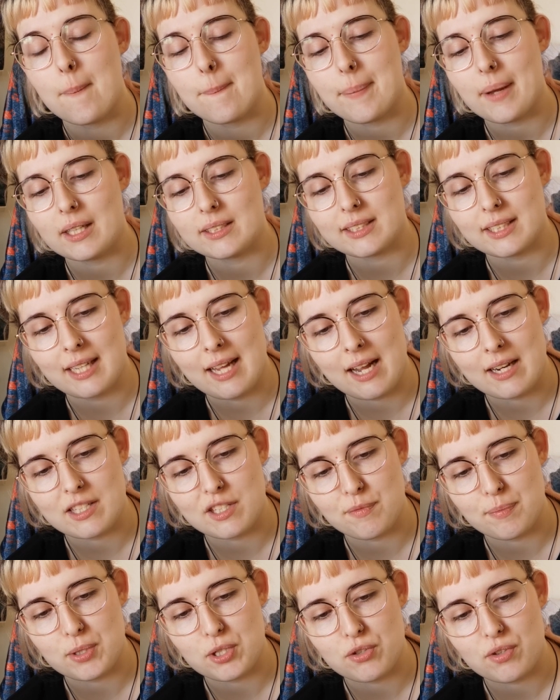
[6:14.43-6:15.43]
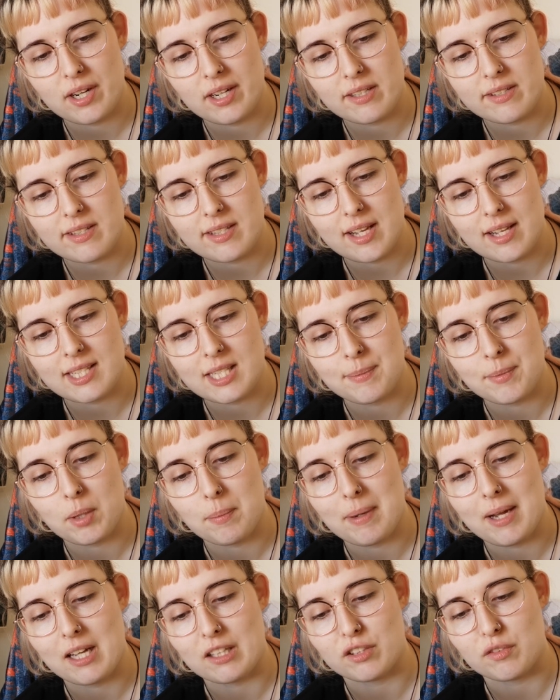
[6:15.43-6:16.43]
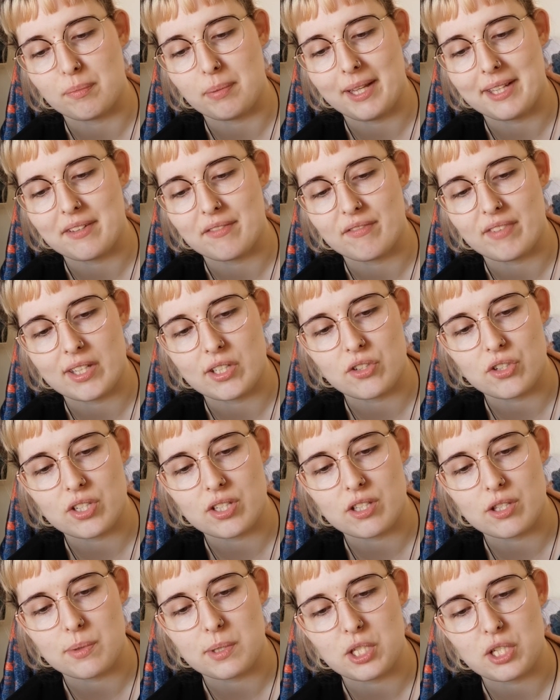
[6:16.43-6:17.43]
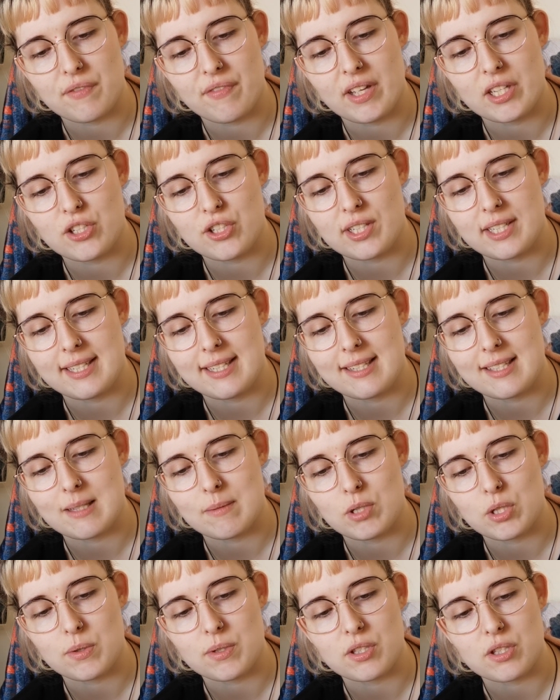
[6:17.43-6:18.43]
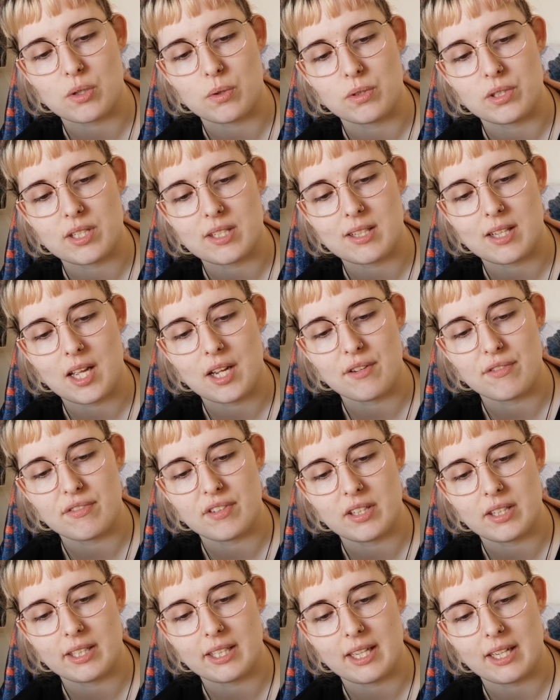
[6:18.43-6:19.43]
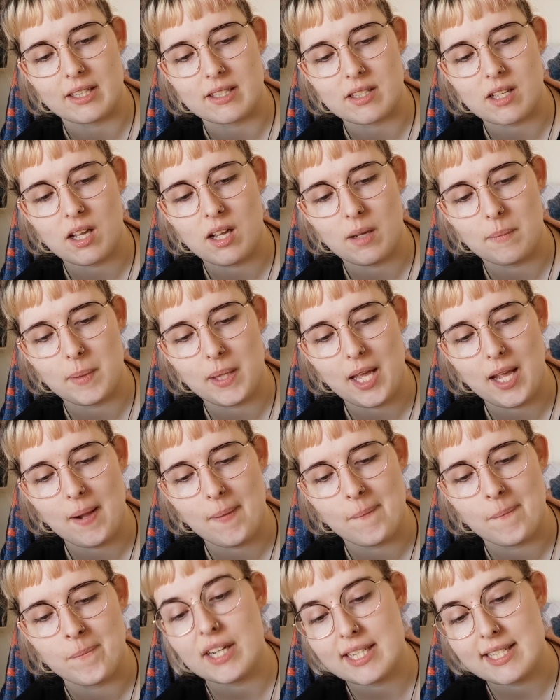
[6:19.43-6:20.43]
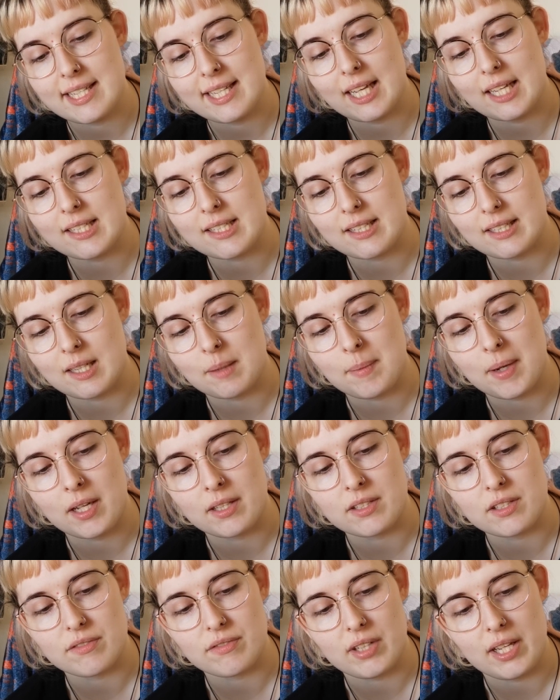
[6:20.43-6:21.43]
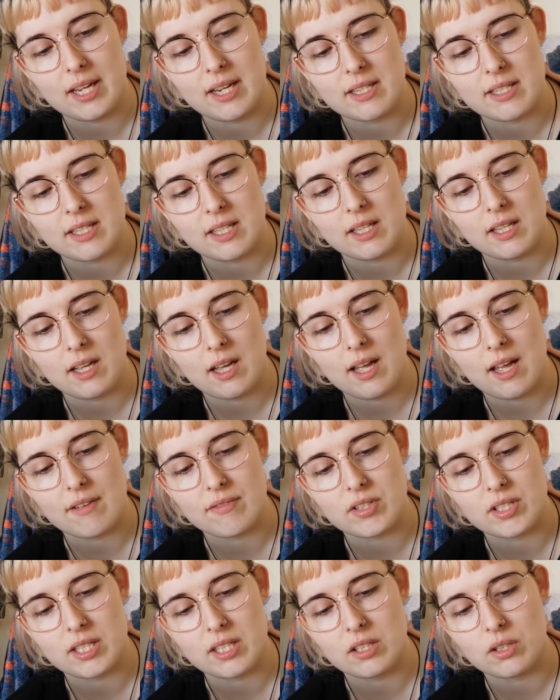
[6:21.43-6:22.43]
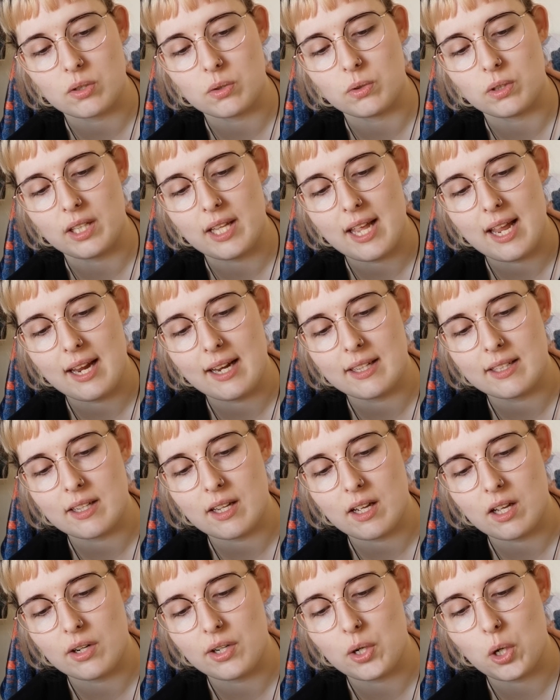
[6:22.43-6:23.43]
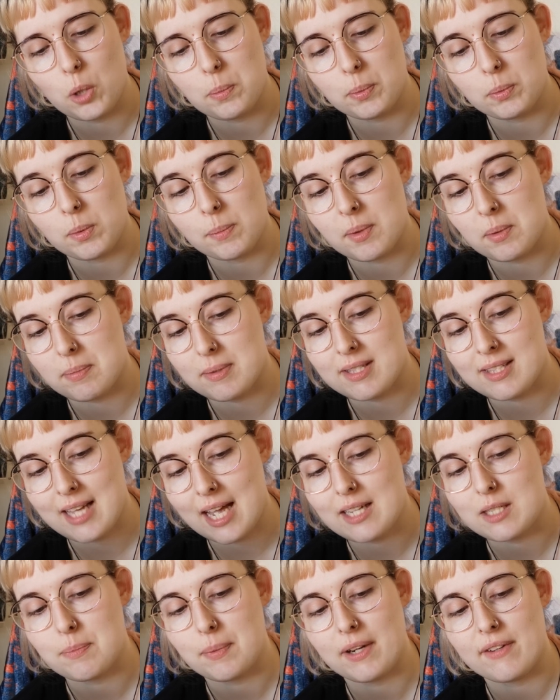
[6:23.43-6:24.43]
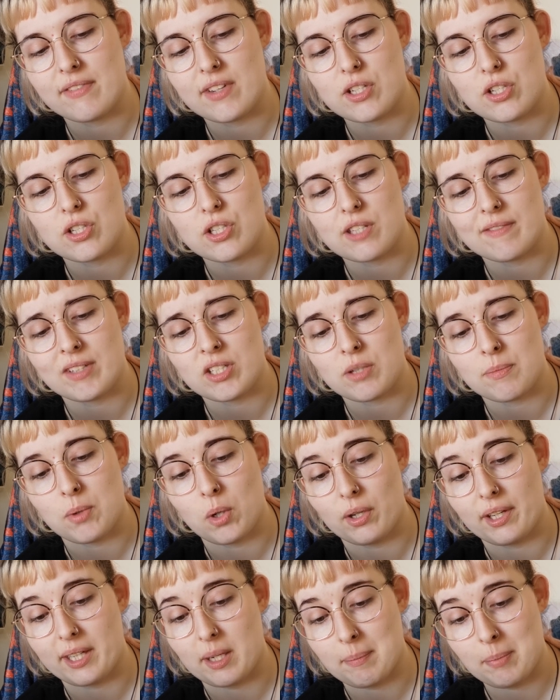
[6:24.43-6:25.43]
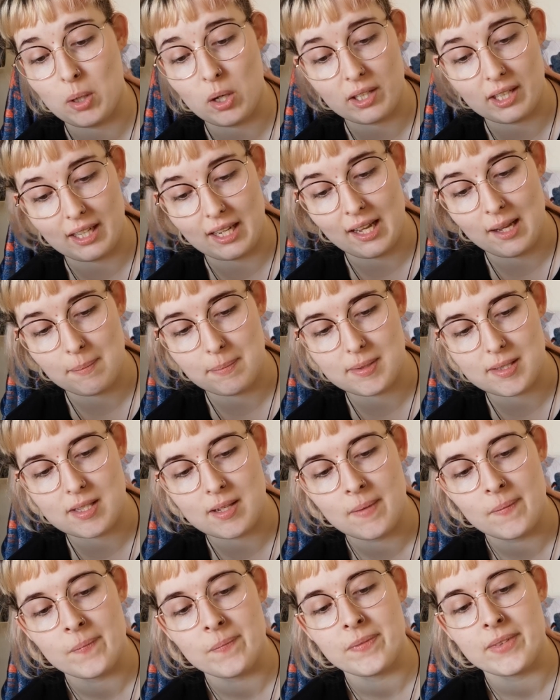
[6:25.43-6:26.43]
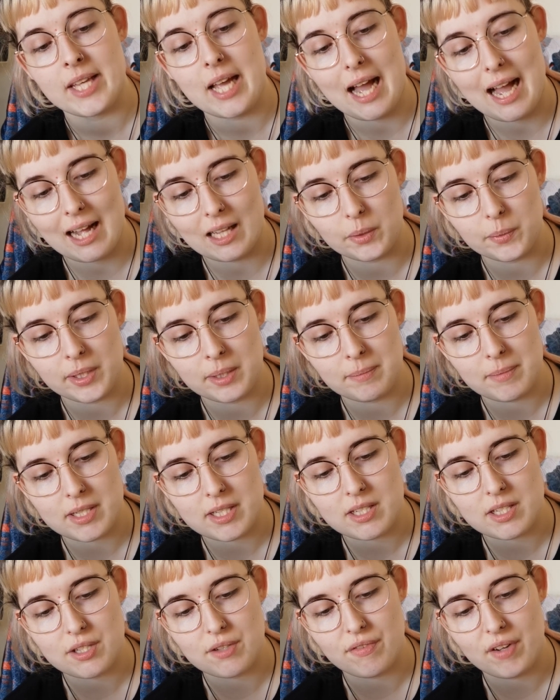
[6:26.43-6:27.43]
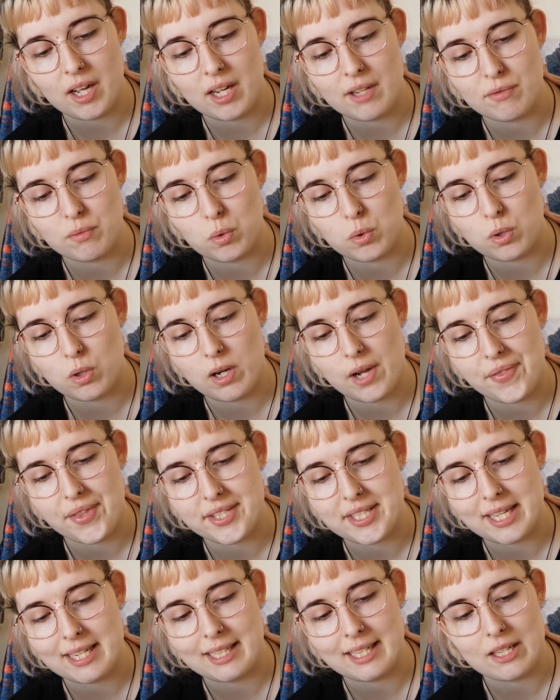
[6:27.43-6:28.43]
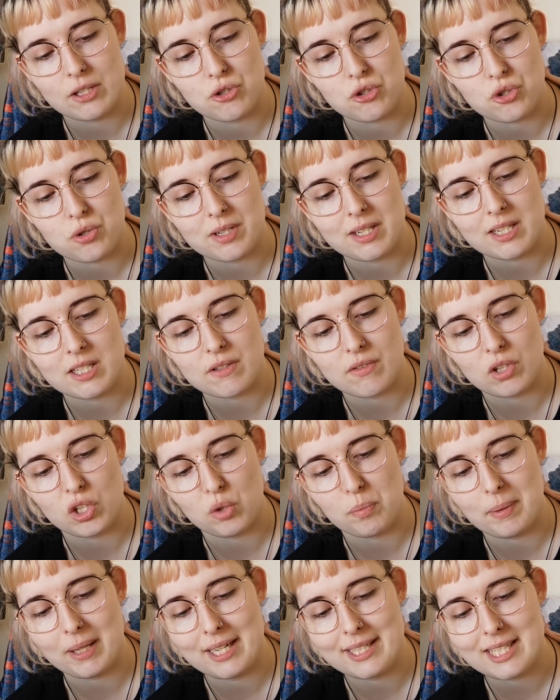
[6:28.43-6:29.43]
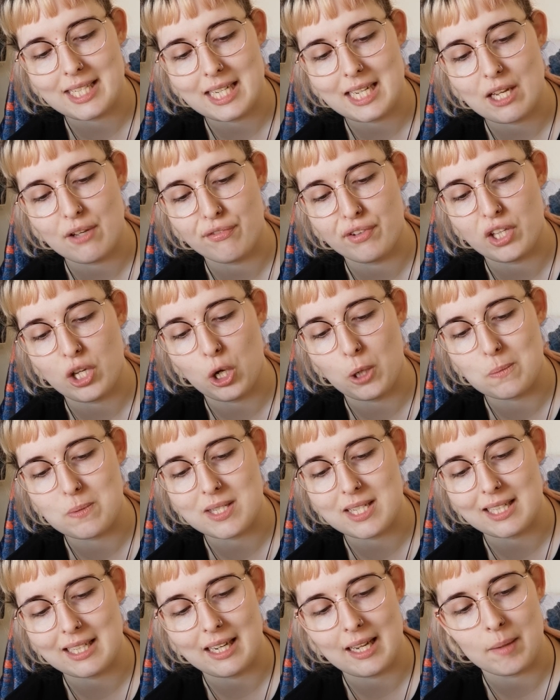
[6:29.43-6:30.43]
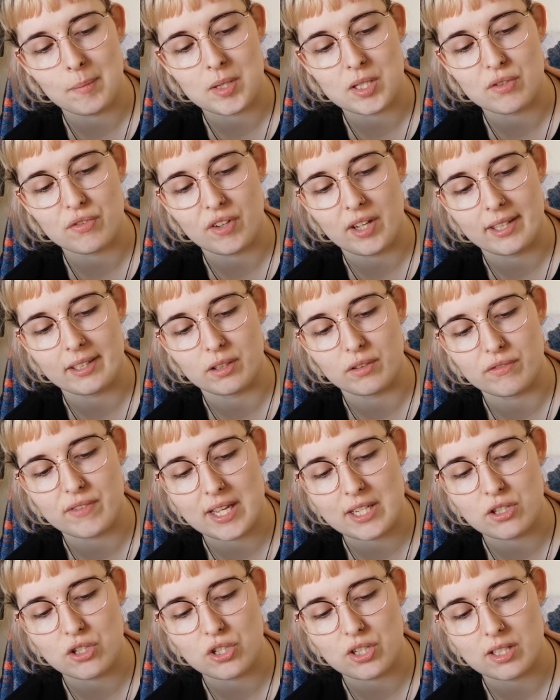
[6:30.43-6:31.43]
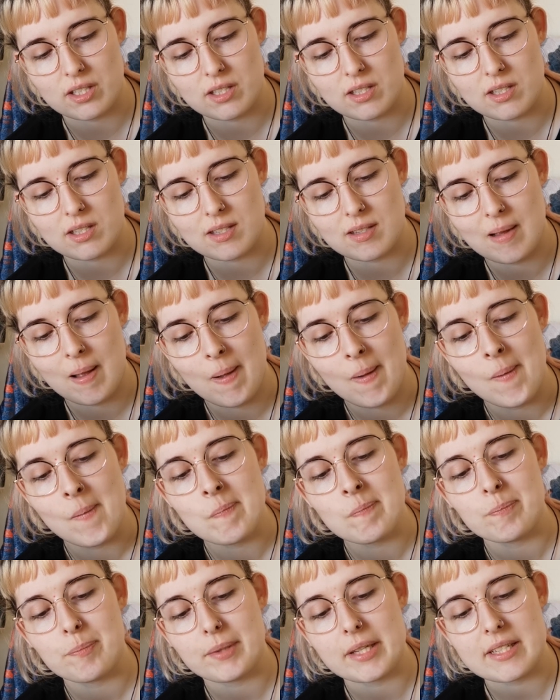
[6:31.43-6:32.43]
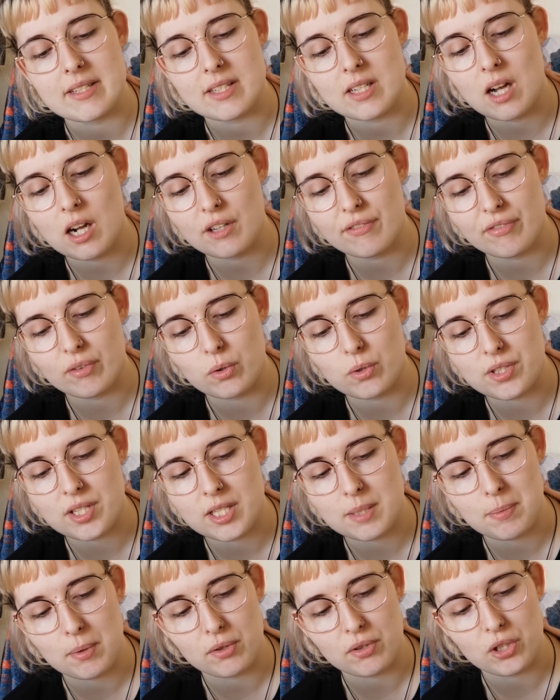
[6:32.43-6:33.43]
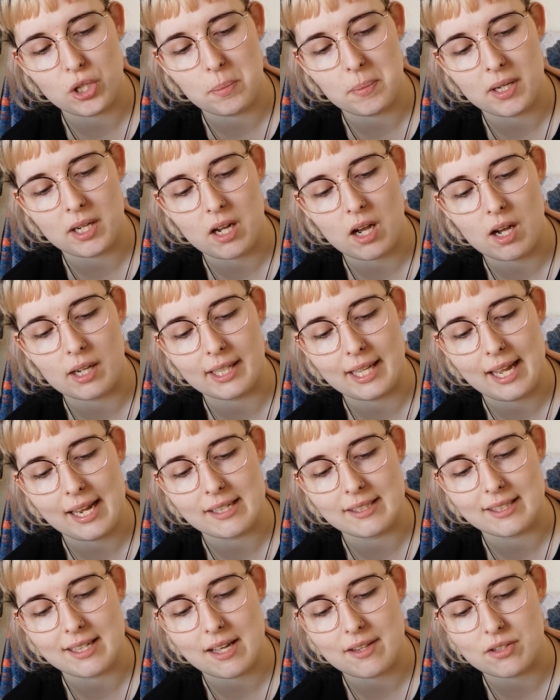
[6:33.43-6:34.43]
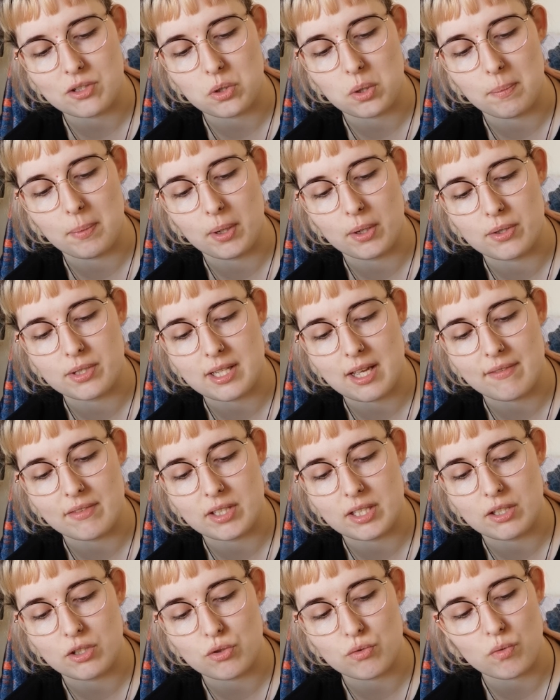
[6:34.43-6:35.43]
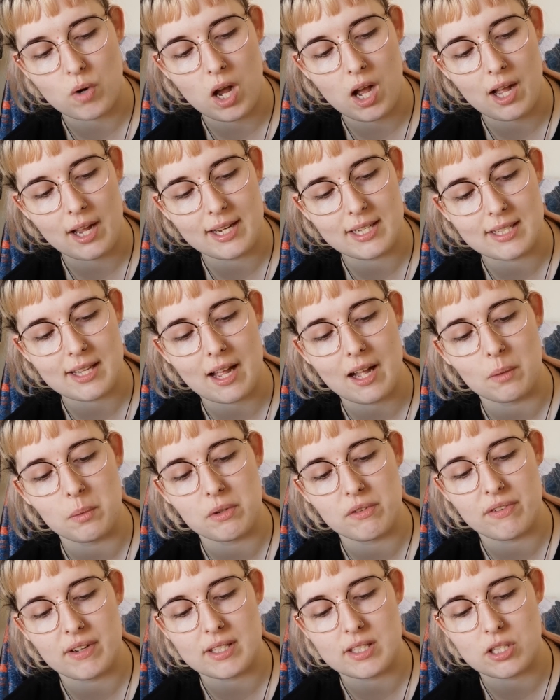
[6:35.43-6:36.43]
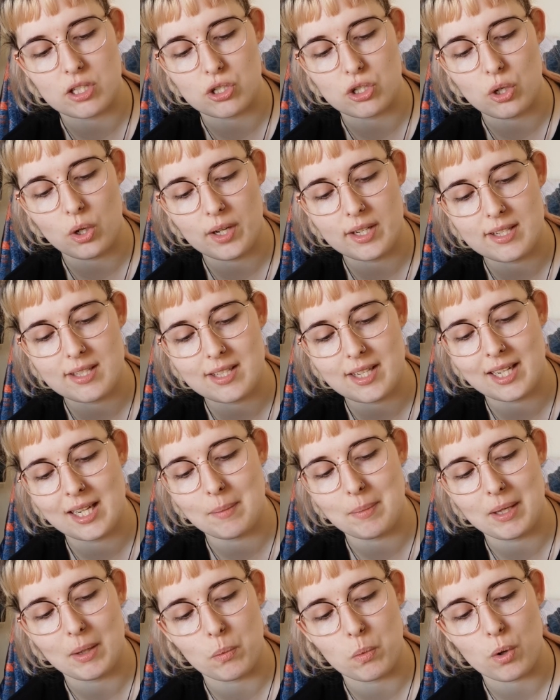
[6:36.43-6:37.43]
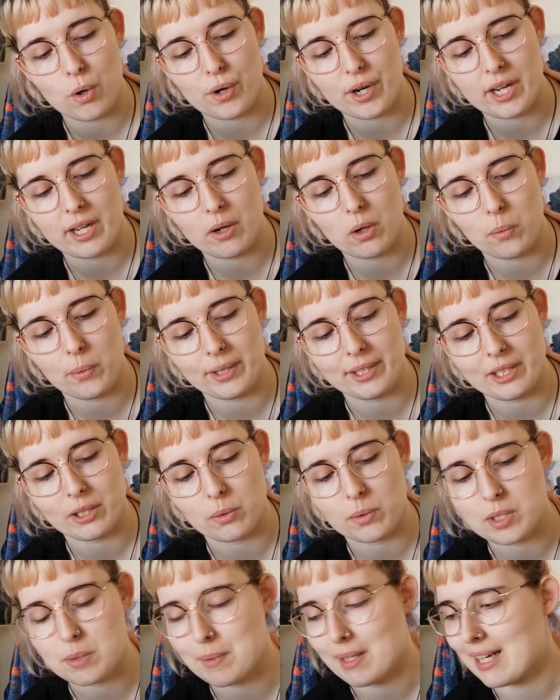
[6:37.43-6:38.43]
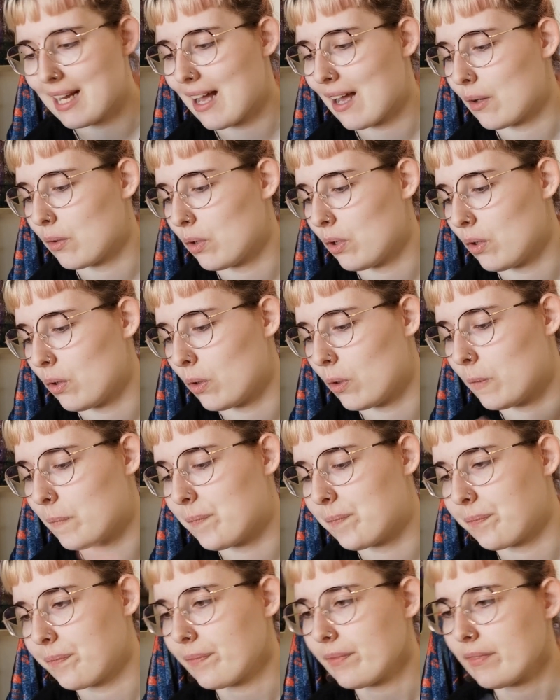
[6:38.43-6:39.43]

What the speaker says: But an act of betrayal sets him on a path of blood and vengeance, which eventually leads him to a soldier's life in the king's army. Fighting under the command of Lady Everdeen Corlane, a noblewoman beset by visions of a demonic apocalypse, Alwyn must survive war and the deadly intrigues of the nobility if he hopes to claim his final vengeance. But as dark forces, both human and arcane, gather to oppose Everdeen's rise, Alwyn faces a choice. Can he be a warrior or will he always be an outlaw?